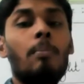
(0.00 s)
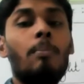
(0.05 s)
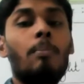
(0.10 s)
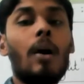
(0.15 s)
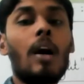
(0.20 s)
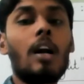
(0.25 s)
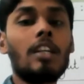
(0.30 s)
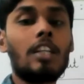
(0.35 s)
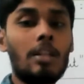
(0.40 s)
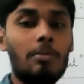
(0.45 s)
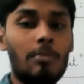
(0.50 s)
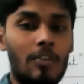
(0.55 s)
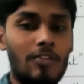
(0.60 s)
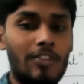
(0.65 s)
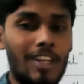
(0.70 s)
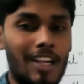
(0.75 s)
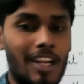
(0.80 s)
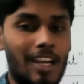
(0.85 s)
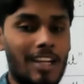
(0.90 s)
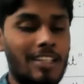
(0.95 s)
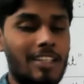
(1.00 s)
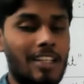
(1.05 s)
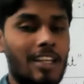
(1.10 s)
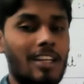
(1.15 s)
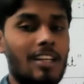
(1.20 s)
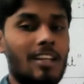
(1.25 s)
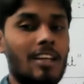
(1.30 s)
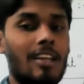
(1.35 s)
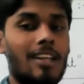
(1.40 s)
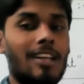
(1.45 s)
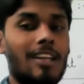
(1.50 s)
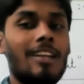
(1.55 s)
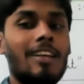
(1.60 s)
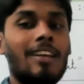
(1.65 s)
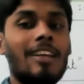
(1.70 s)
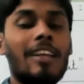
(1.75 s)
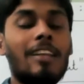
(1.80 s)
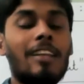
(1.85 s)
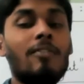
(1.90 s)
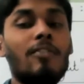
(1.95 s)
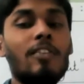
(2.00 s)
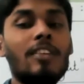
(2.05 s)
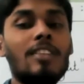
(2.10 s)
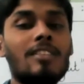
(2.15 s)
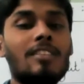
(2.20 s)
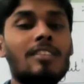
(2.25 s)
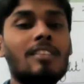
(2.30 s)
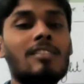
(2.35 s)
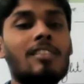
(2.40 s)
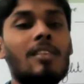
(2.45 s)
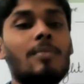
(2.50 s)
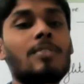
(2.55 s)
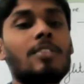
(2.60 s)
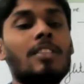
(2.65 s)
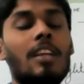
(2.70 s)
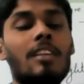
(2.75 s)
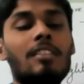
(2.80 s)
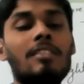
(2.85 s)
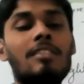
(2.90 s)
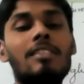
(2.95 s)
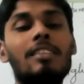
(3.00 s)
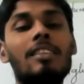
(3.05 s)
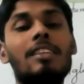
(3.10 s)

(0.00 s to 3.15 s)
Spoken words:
bottom of the container in which the substance